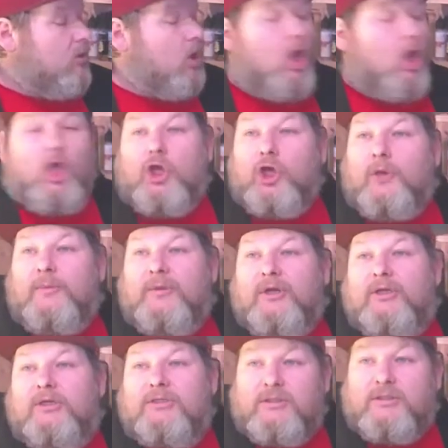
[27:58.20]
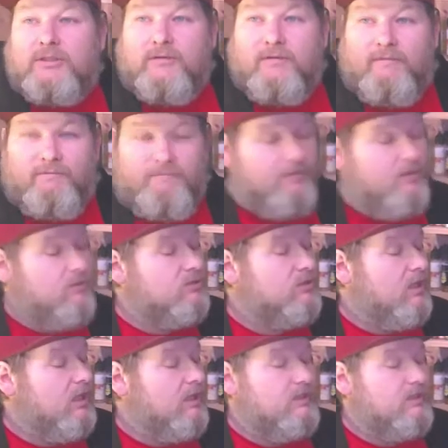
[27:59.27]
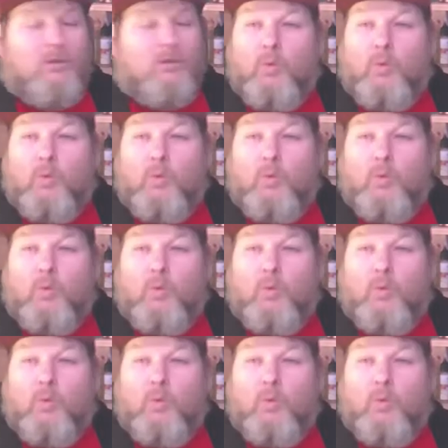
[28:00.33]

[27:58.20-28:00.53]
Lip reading: ergonomicness. Feels nice,